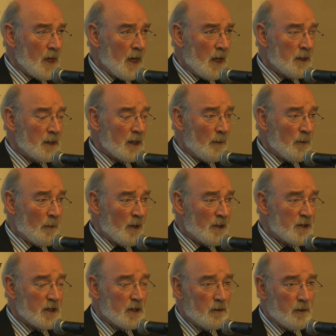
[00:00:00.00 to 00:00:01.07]
and a couple of
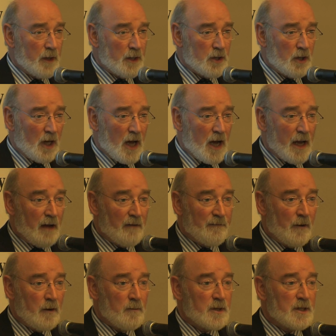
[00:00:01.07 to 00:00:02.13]
months ago in July, I
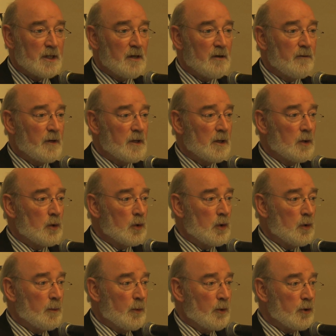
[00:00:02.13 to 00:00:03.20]
found myself in the
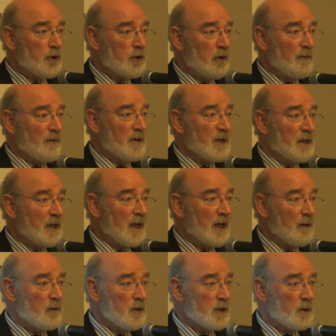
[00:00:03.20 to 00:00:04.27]
local post office in
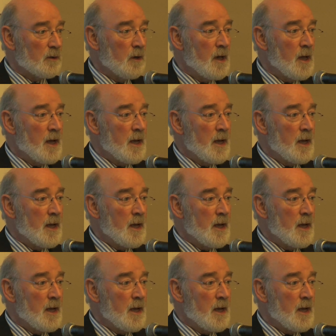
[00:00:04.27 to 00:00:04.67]
Kelso